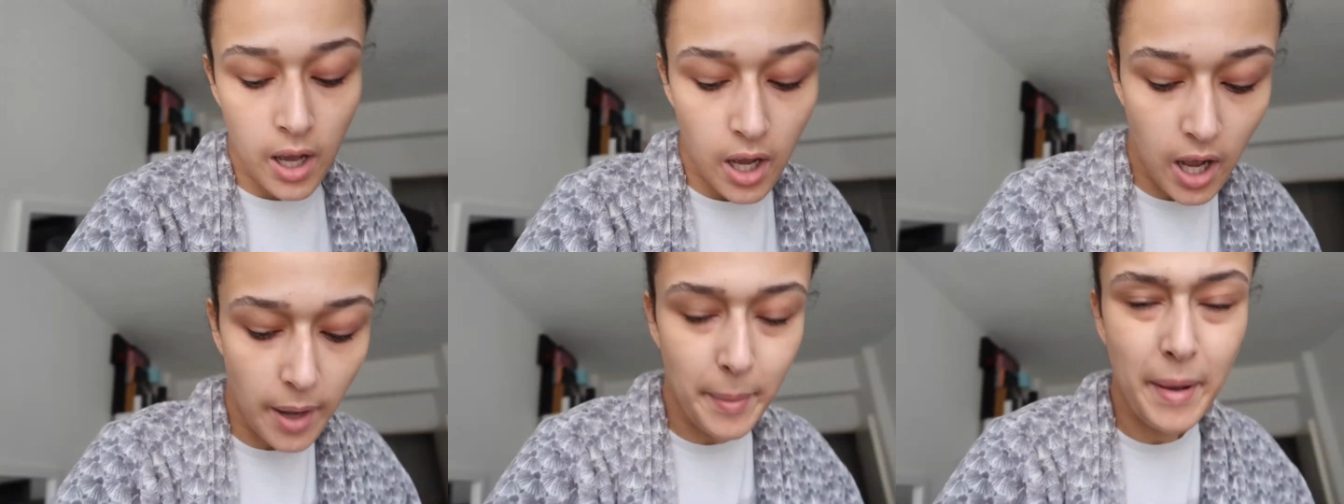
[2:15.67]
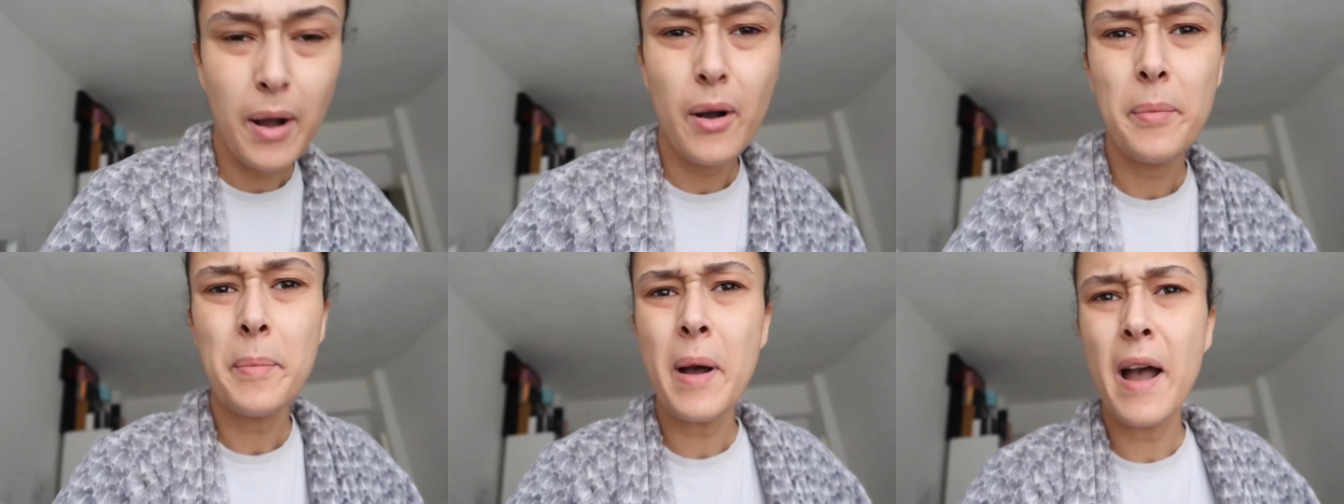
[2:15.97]
I'm
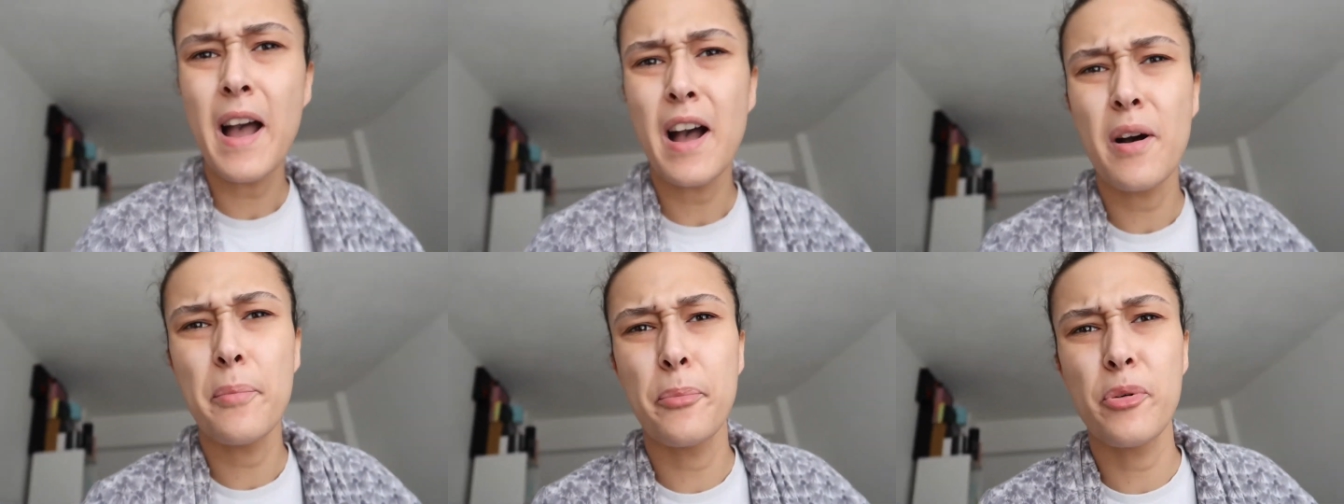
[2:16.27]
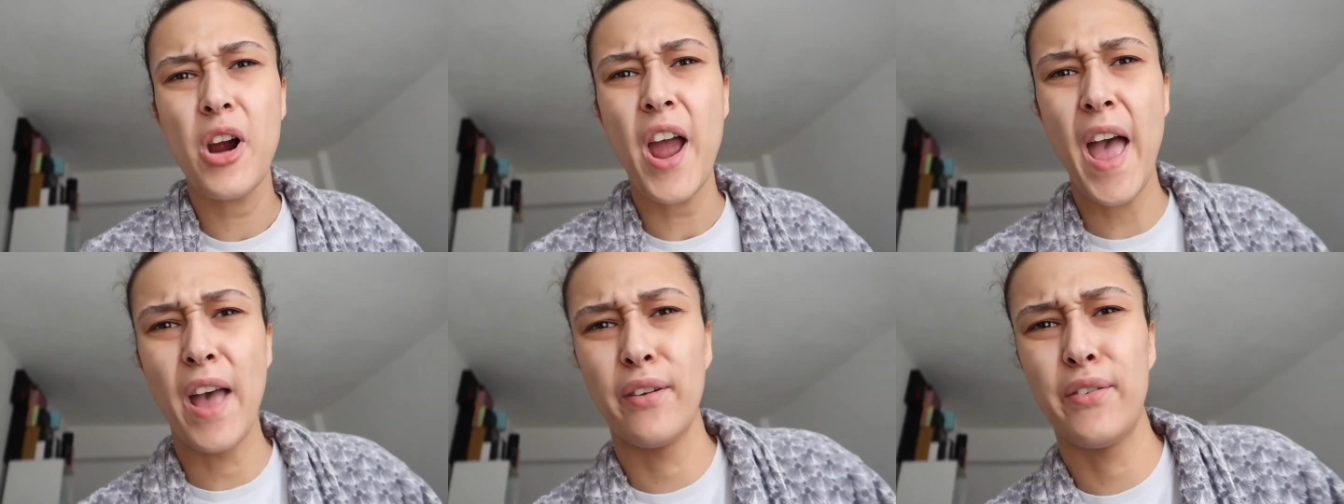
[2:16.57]
out, I'm out of
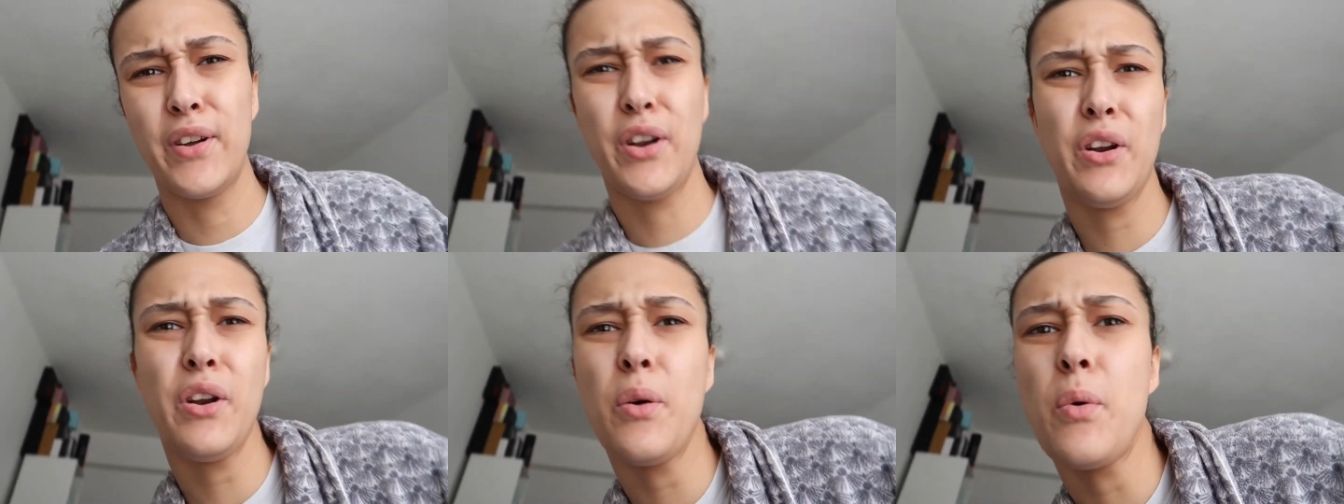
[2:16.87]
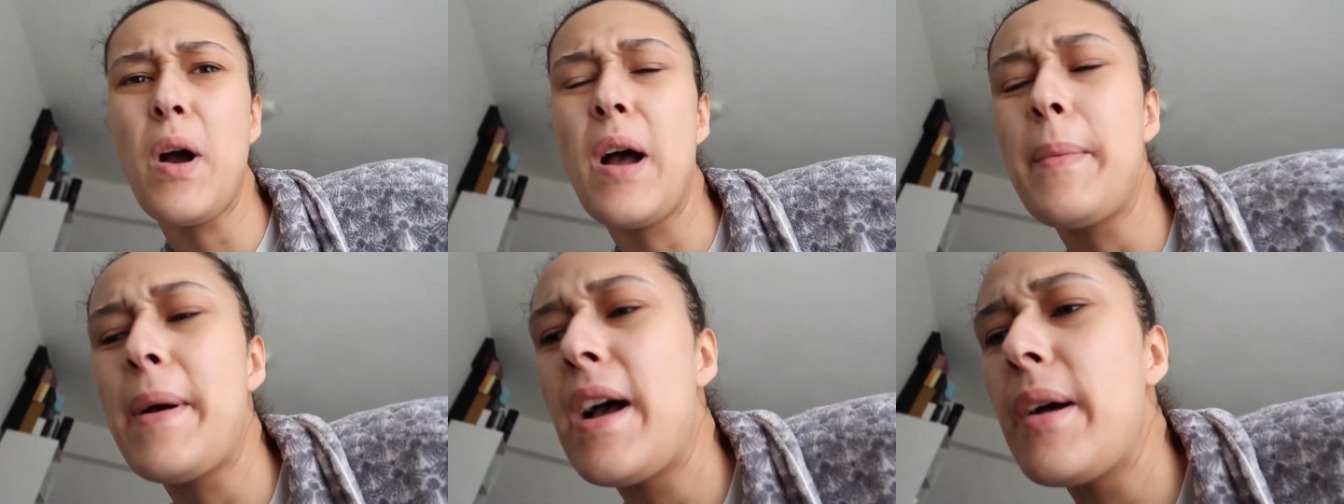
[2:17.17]
breath. I don't know
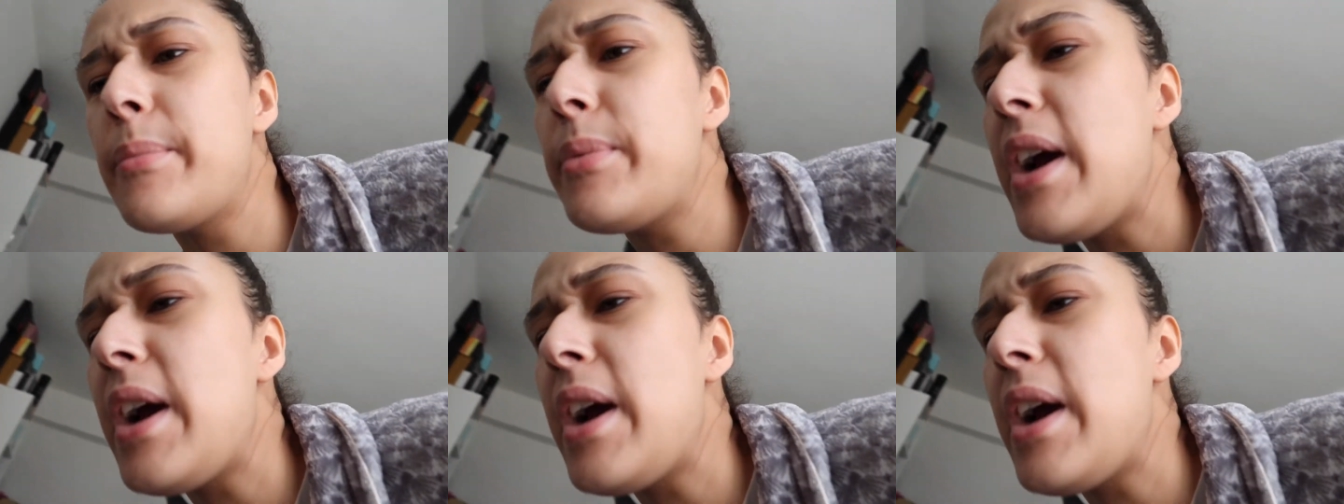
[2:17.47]
why I'm out of